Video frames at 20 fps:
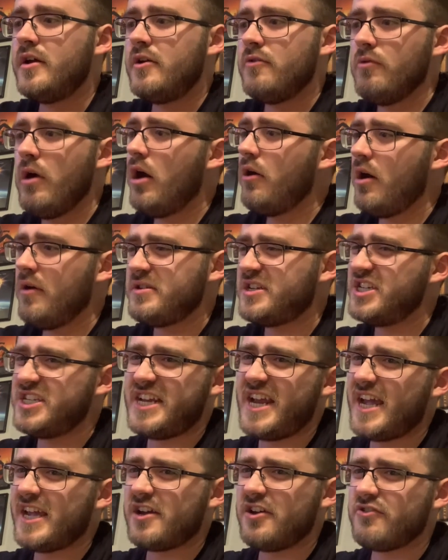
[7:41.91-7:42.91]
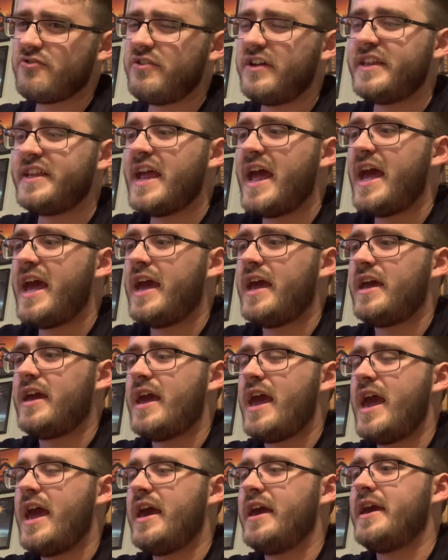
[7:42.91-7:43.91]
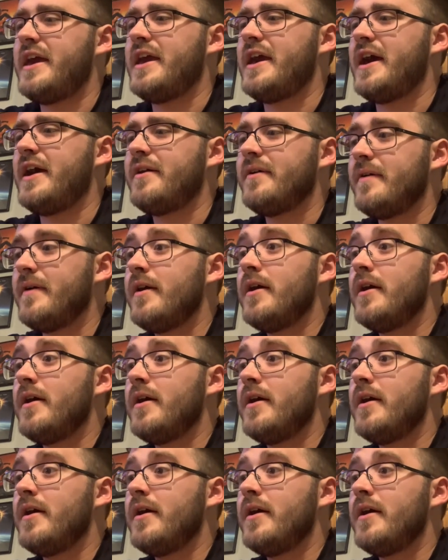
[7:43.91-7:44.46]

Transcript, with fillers: Well, obviously she ain't got green hair hair here,